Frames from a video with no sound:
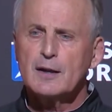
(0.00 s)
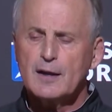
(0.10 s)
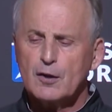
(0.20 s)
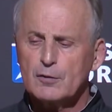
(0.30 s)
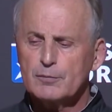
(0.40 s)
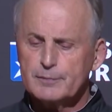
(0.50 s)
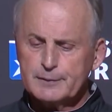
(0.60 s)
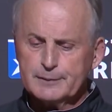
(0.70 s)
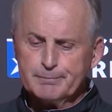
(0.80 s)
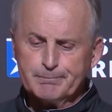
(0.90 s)
Or
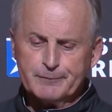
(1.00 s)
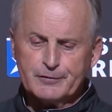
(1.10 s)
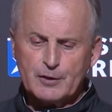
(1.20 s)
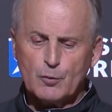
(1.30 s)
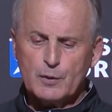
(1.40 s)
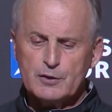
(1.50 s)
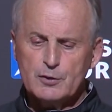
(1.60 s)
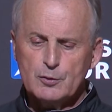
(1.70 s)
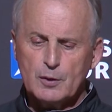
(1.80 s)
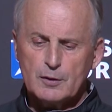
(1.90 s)
so when
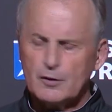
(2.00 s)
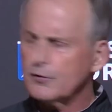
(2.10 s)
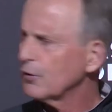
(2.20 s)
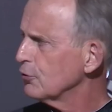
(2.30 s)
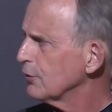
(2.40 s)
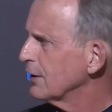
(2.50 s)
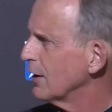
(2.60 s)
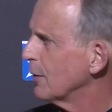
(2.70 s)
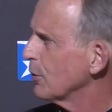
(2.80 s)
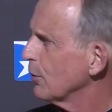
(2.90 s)
you uh, you say
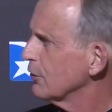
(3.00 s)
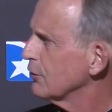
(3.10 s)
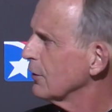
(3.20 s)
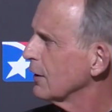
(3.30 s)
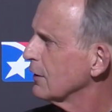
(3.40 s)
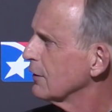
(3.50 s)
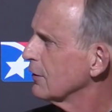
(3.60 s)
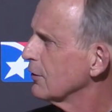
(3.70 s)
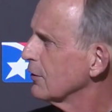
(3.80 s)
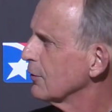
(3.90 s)
number? What did you say?
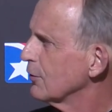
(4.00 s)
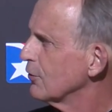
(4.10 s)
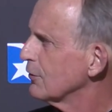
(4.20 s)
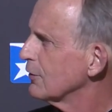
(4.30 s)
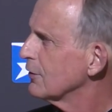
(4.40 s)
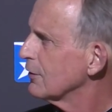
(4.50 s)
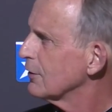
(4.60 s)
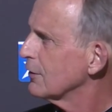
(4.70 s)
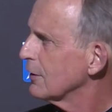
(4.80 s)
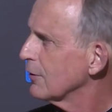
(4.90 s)
You,
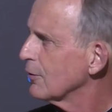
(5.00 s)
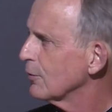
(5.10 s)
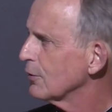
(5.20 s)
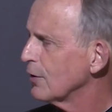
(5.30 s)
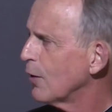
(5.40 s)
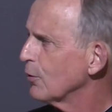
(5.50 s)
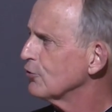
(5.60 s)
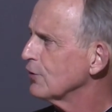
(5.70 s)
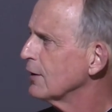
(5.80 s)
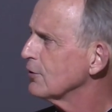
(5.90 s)
you, know, you always
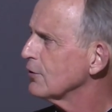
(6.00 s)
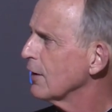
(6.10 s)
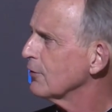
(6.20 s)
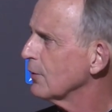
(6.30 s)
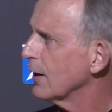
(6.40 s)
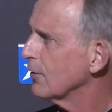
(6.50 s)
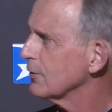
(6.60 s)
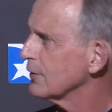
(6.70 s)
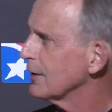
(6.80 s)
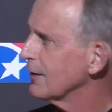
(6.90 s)
change stuff, so I
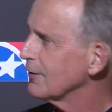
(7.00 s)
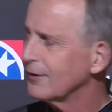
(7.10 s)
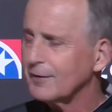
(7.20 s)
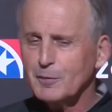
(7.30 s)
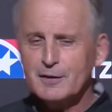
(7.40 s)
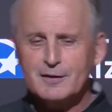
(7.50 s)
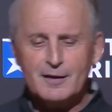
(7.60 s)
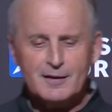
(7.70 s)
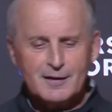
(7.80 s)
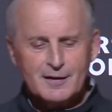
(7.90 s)
don't. You know, but
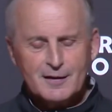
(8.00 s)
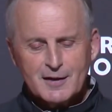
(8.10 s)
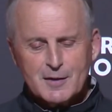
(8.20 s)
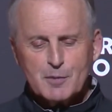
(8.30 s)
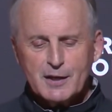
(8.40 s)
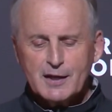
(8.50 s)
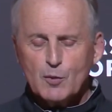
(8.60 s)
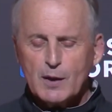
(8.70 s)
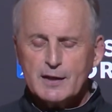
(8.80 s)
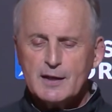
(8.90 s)
uh, but
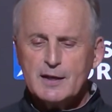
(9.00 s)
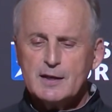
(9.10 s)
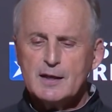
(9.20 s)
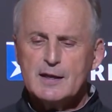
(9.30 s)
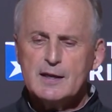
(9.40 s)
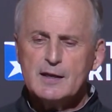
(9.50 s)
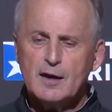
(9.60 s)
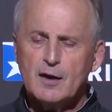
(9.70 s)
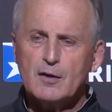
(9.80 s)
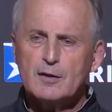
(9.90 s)
anyway, he he
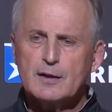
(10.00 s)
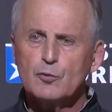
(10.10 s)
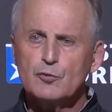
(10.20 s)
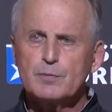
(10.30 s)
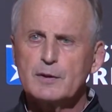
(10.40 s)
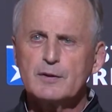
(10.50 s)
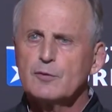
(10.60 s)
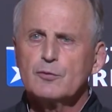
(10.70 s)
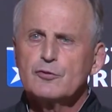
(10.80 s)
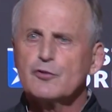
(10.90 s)
uh, it was
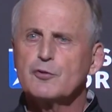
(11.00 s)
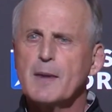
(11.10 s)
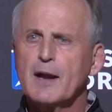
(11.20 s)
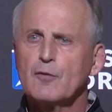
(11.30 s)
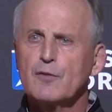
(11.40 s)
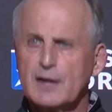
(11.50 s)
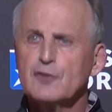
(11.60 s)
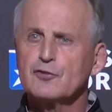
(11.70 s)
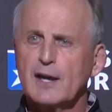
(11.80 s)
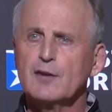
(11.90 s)
it was just a matter of
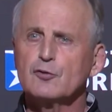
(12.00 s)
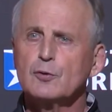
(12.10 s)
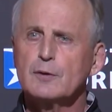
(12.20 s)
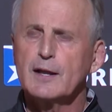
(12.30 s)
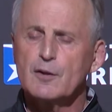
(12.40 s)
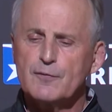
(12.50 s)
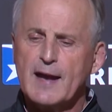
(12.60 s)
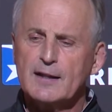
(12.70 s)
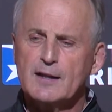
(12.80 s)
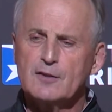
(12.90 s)
his schedule and the
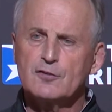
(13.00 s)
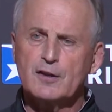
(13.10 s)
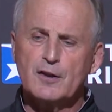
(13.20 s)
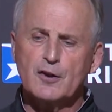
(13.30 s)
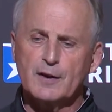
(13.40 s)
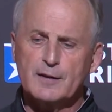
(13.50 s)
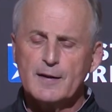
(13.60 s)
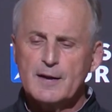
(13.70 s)
fact that he's here and